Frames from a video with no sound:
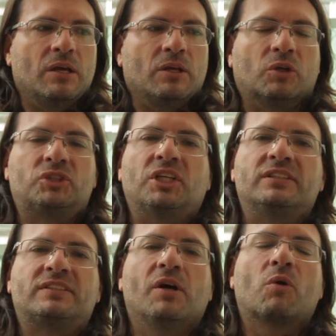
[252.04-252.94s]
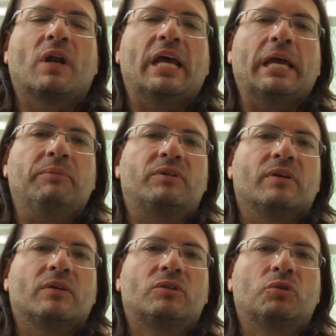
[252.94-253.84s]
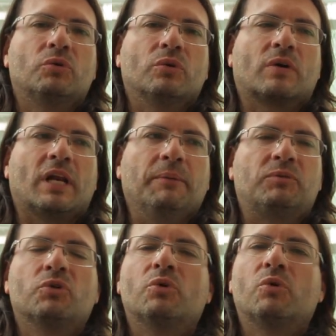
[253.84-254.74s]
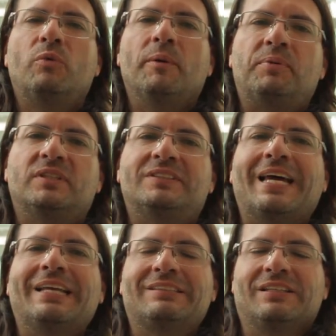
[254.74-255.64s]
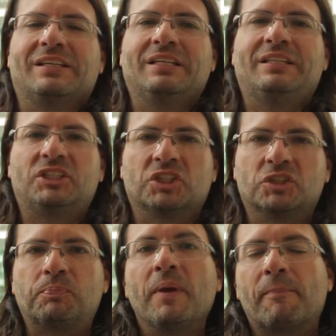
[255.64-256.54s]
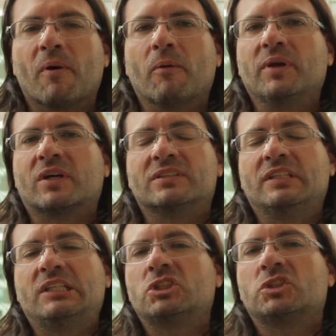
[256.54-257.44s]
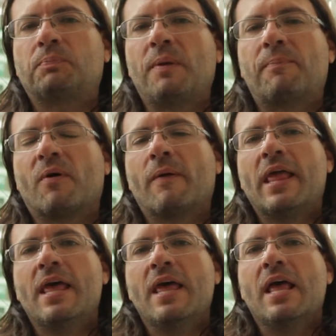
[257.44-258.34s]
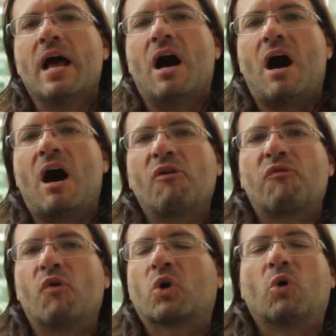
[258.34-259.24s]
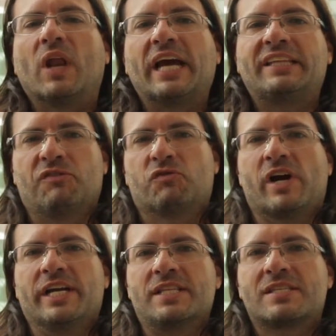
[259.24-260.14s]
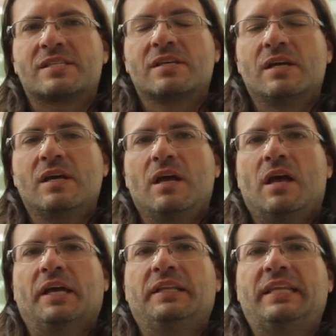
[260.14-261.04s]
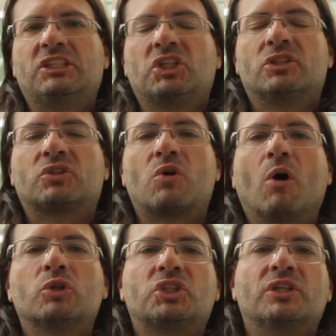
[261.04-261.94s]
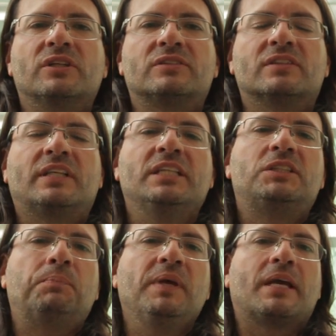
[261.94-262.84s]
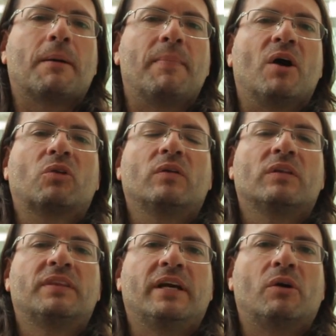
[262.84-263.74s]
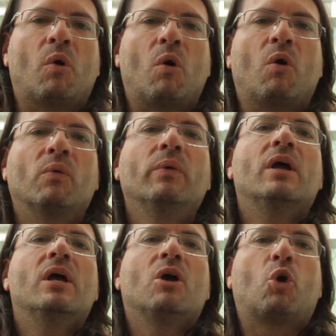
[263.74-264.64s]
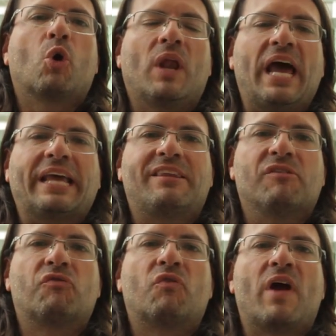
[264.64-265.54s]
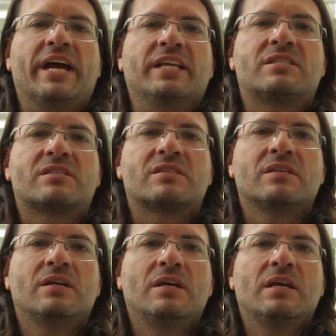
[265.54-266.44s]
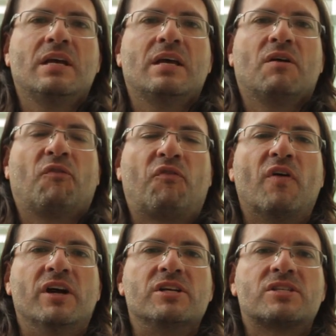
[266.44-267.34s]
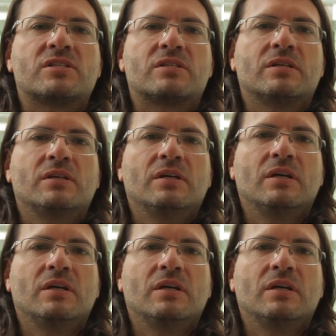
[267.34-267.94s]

could she still claim to claim to represent indigenous people? Because indigenous people are for collective rights indigenous cultures they speak about their own collective rights first